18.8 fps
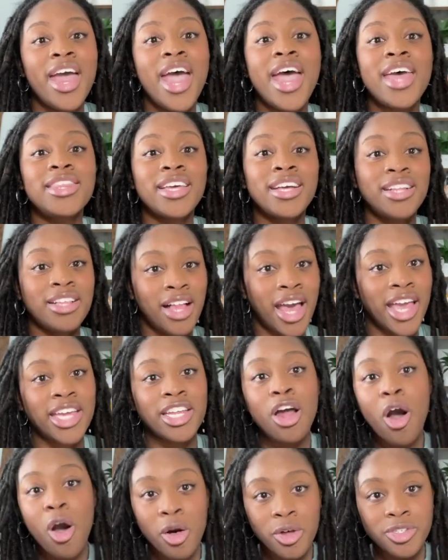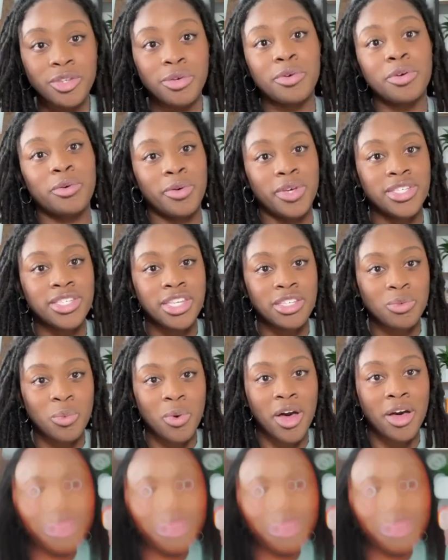and the client also agrees as well.